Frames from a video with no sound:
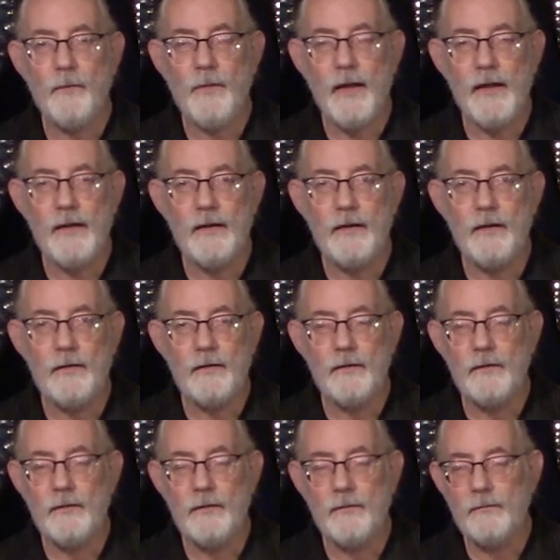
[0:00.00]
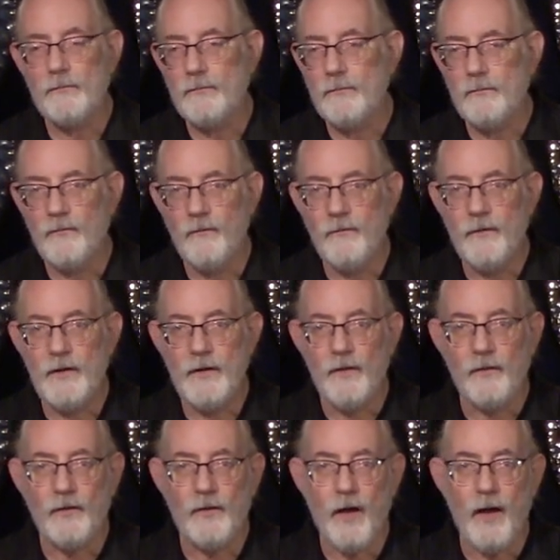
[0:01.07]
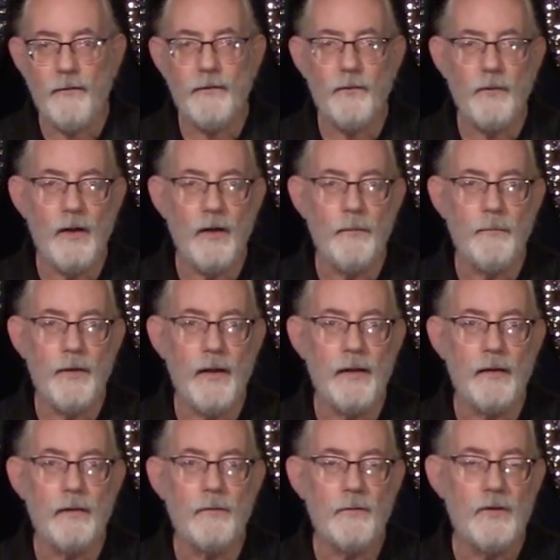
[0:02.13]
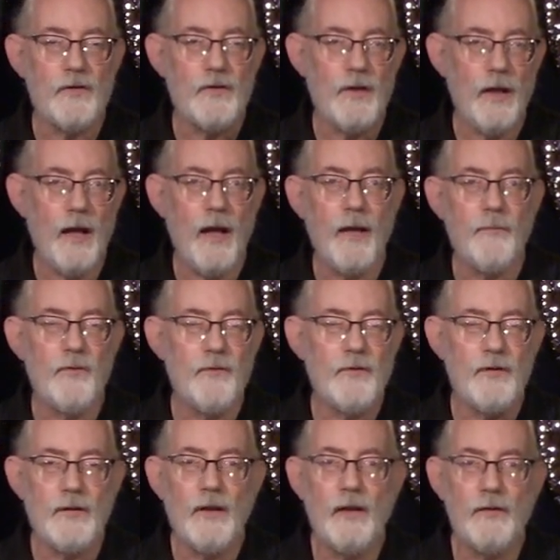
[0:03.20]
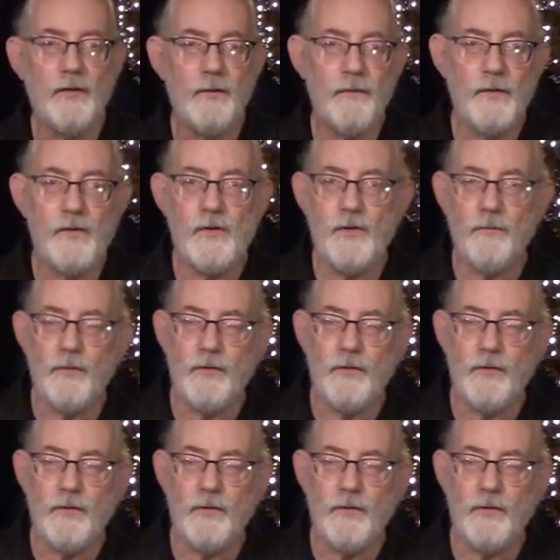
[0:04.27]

my video software better, which I'm using DaVinci